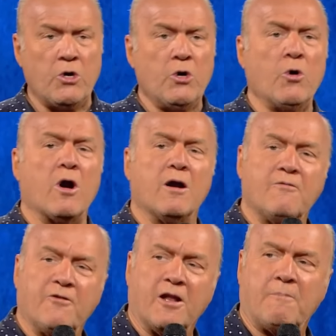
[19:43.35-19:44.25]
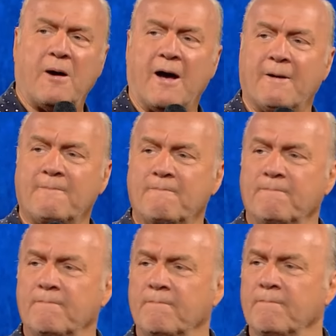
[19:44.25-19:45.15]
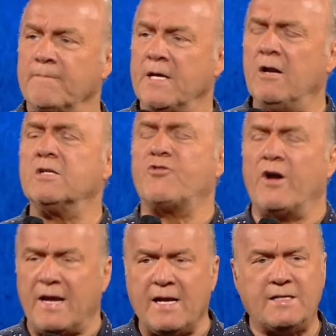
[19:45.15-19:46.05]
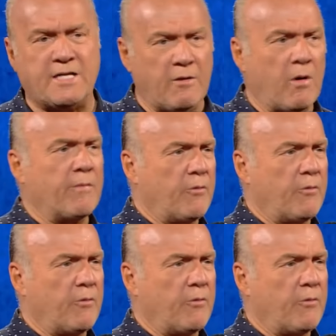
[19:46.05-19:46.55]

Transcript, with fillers: who are in Philippi. It's very easy when we